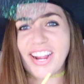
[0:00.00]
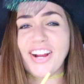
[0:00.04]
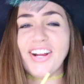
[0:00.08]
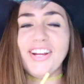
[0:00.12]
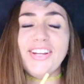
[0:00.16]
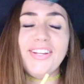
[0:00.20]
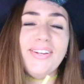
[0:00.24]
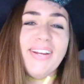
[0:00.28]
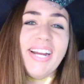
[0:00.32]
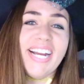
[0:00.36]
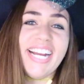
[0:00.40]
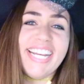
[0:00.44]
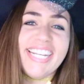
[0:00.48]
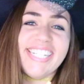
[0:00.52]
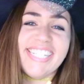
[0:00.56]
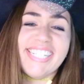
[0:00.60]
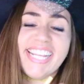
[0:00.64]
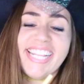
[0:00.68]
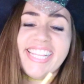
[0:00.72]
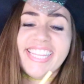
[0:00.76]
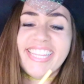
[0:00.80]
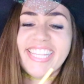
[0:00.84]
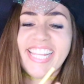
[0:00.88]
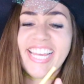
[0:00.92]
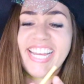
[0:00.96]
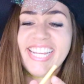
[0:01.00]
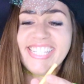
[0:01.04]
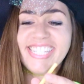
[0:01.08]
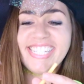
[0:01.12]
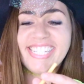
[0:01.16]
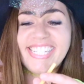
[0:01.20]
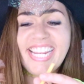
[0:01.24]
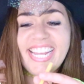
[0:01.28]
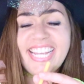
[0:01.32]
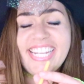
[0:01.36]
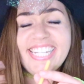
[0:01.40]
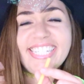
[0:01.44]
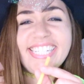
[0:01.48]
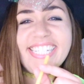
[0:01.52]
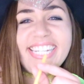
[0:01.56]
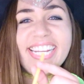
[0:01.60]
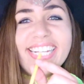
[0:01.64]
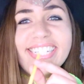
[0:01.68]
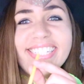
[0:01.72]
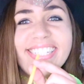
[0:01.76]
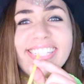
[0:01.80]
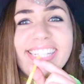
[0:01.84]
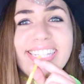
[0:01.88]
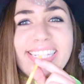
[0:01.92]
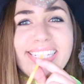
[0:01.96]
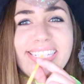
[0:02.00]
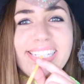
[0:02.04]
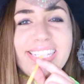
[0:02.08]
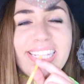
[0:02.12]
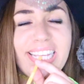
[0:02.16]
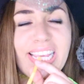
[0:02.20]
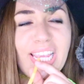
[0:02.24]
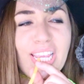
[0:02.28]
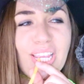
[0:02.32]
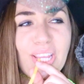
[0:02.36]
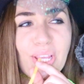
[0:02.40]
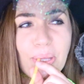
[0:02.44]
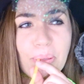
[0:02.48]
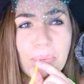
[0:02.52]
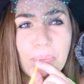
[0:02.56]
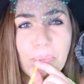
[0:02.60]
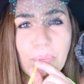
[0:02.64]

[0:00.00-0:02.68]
right, you guys, let's taste test this thing.